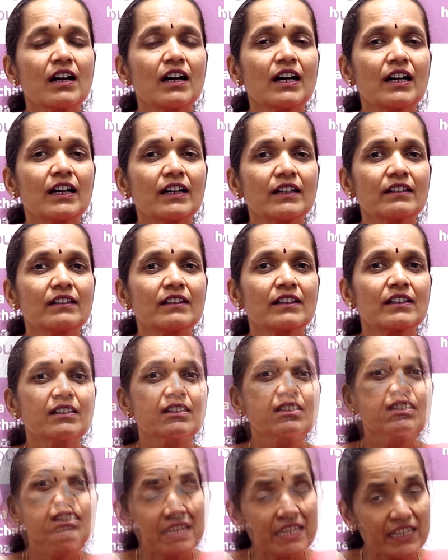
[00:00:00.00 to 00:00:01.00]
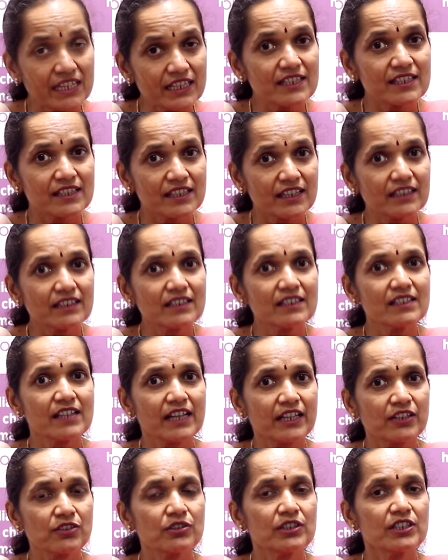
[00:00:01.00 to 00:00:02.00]
and uh, each set is
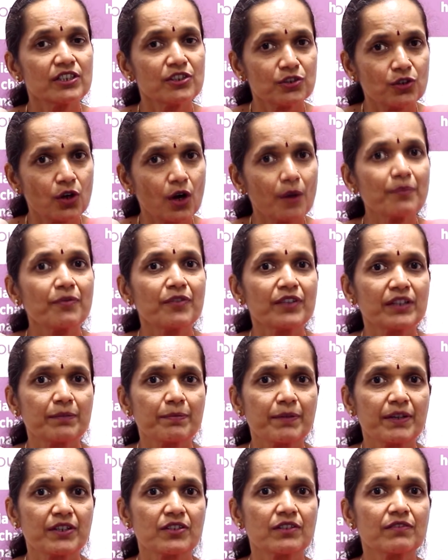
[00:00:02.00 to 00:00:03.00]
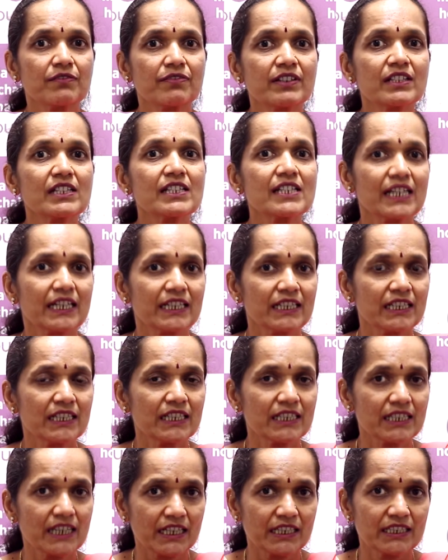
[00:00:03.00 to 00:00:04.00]
actually stopped when the patient feels
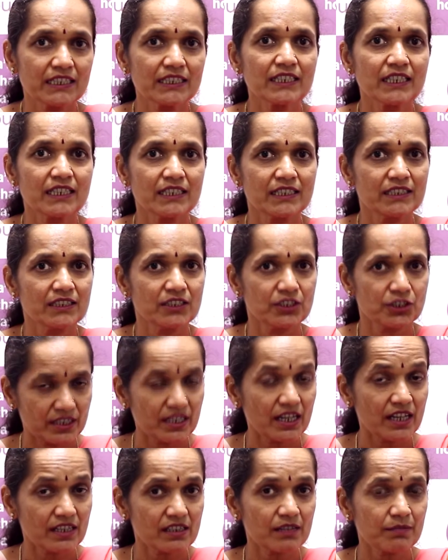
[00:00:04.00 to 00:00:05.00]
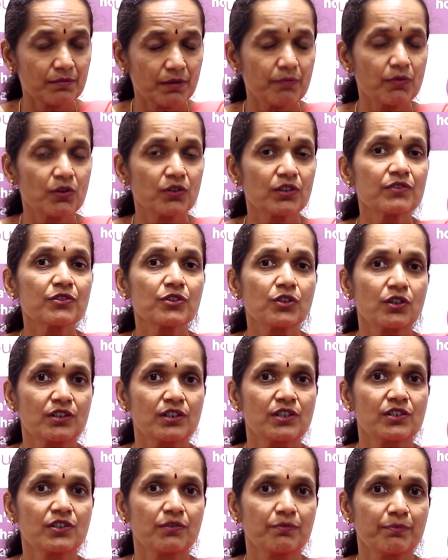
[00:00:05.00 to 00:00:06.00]
slightly tired and uh, she has some amount of
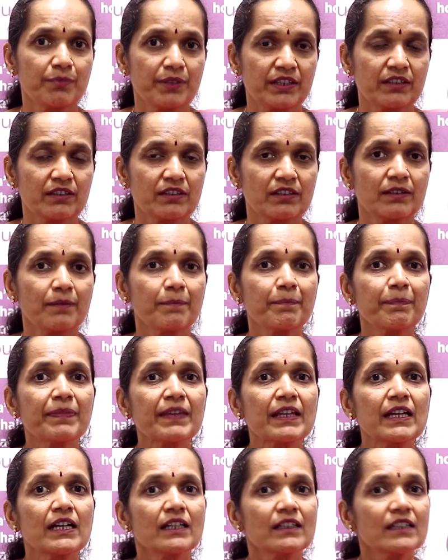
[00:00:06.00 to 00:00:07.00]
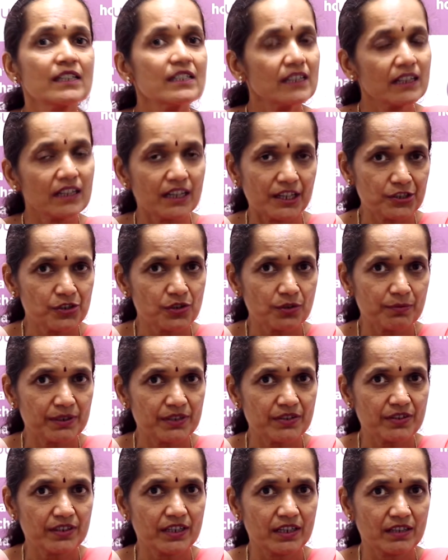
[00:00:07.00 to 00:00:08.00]
shortness of breath. These are
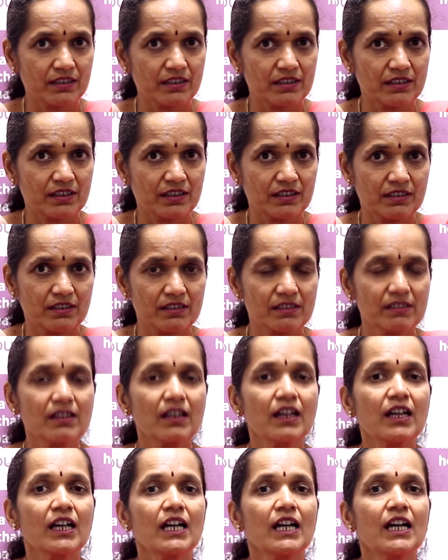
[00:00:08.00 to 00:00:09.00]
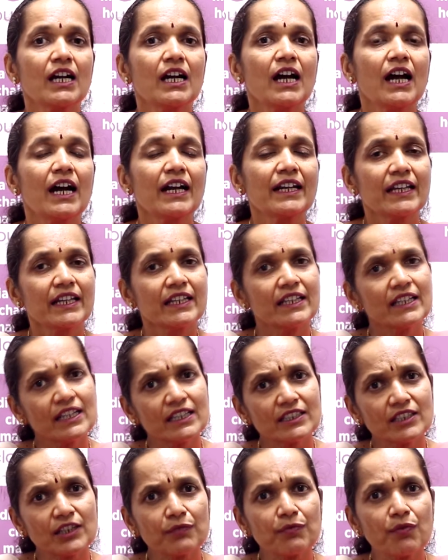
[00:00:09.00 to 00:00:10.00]
isometric exercises and any
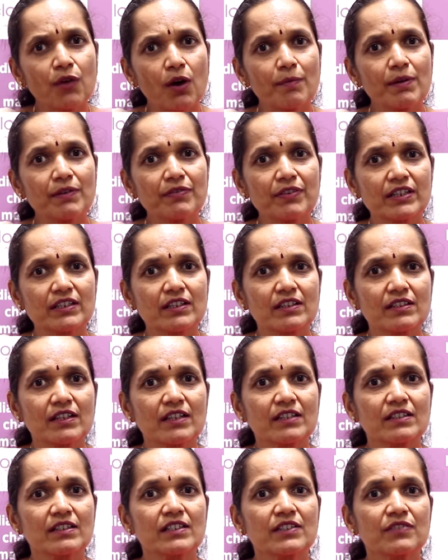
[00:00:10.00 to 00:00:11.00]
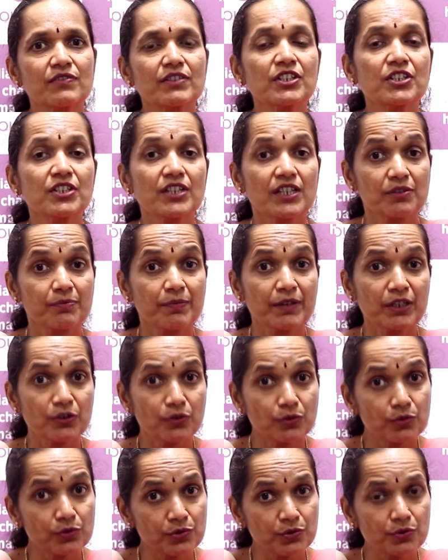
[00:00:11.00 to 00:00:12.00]
other form of exercises which she has been
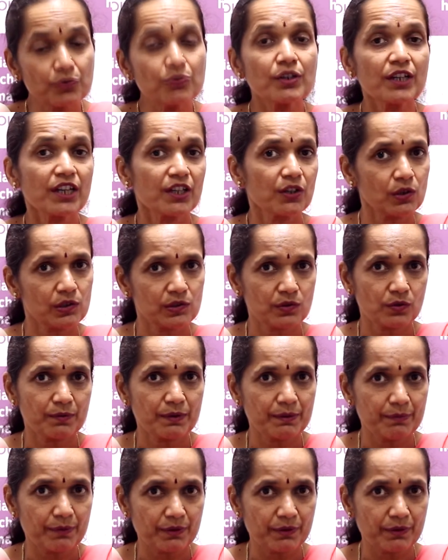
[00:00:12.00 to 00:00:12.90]
used to can also be